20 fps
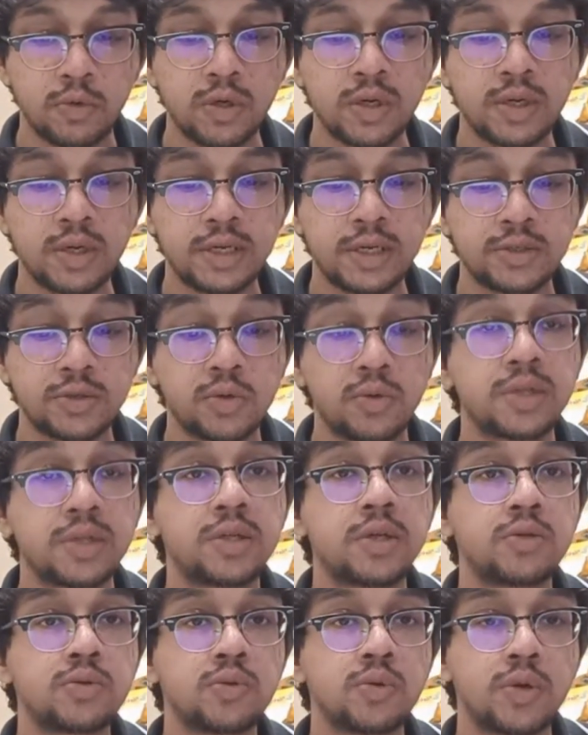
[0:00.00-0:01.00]
has to
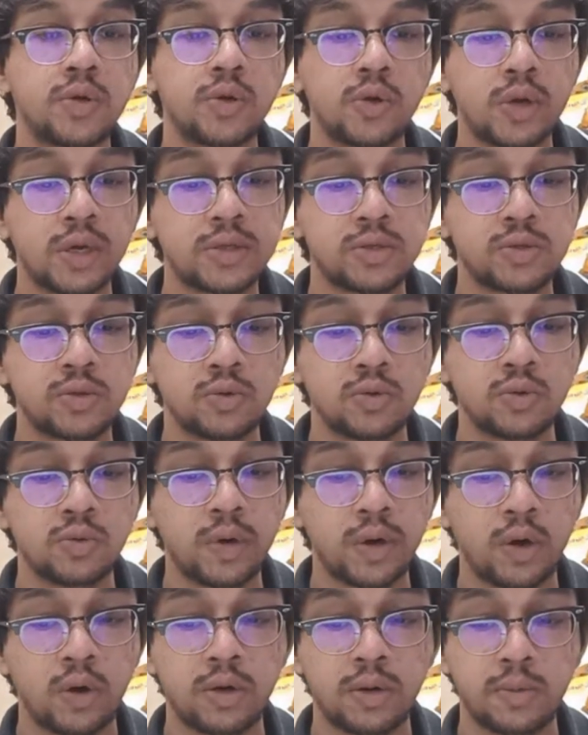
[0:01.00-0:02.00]
return to the US to
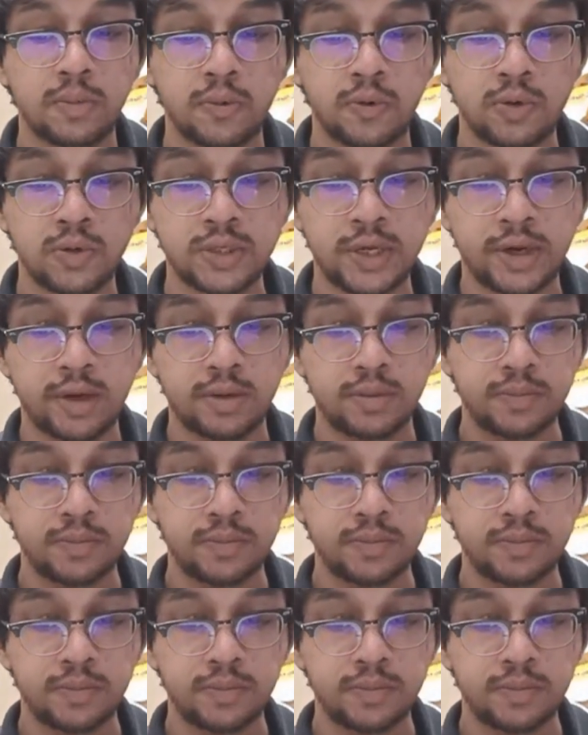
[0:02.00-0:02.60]
work on the project.